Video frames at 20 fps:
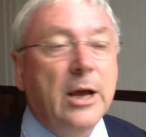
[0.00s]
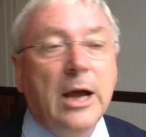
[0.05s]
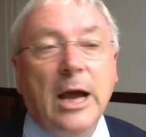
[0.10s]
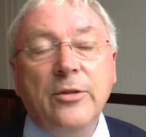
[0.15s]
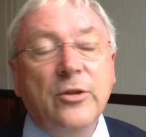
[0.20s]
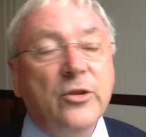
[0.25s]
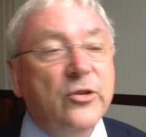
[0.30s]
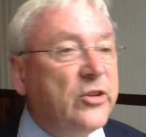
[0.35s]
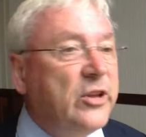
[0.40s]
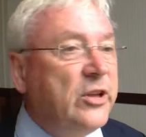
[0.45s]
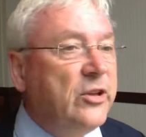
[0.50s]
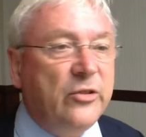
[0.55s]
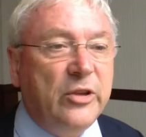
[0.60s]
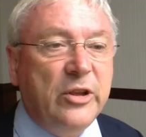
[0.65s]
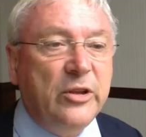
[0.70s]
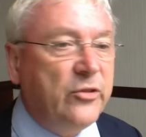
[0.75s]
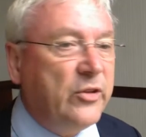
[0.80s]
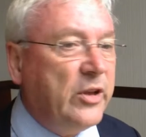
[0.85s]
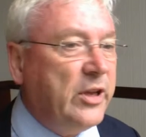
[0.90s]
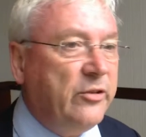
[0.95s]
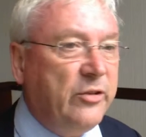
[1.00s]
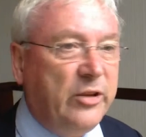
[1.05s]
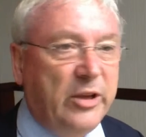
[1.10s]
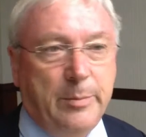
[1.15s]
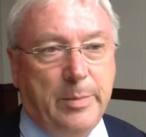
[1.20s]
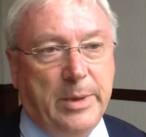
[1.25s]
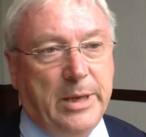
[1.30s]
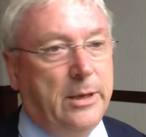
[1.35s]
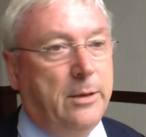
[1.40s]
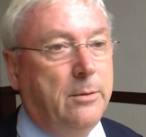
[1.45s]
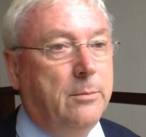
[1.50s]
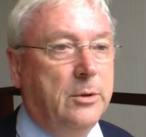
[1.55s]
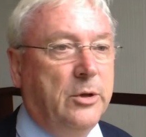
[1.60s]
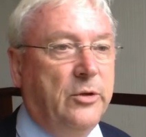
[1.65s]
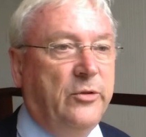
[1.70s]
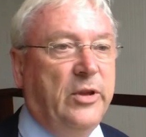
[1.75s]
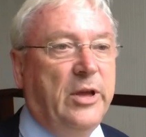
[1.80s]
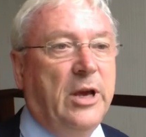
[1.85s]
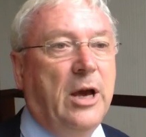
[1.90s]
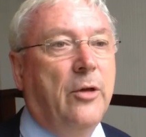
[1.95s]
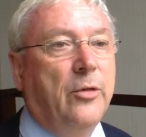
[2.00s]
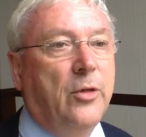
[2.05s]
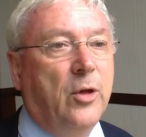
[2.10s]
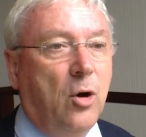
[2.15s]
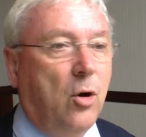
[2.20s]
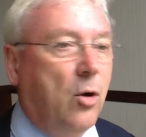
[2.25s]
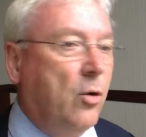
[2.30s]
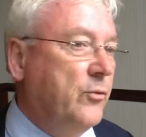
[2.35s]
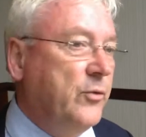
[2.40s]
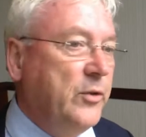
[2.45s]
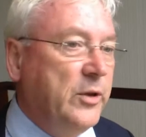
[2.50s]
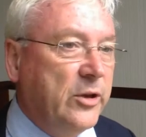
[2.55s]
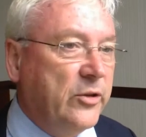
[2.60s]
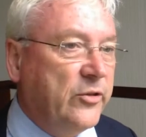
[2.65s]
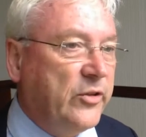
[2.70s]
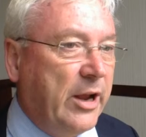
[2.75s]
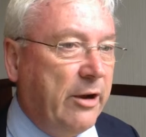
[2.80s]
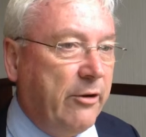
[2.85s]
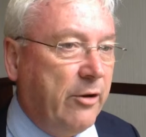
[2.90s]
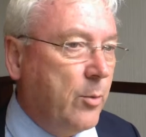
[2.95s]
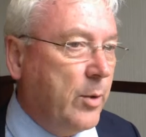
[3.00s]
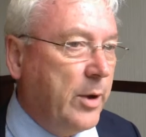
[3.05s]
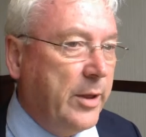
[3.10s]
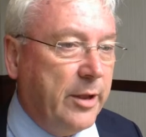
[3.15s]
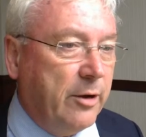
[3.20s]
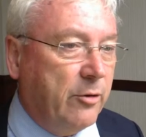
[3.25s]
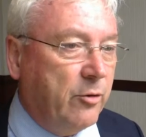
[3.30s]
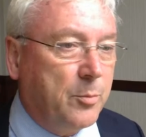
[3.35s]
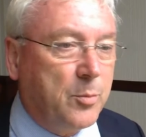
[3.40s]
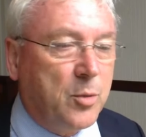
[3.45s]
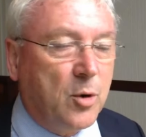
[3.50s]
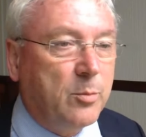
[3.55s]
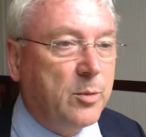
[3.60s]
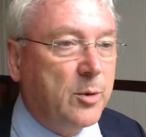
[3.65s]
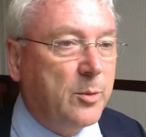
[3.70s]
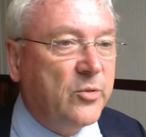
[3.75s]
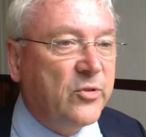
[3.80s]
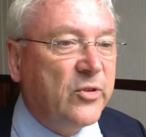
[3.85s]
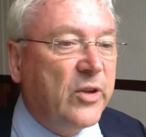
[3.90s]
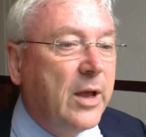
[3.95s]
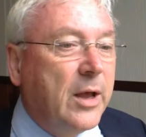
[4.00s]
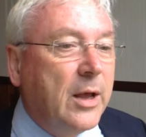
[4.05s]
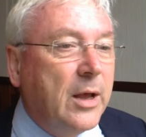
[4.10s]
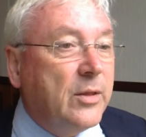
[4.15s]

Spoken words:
And the CCCTB is the other obvious area where there are problems.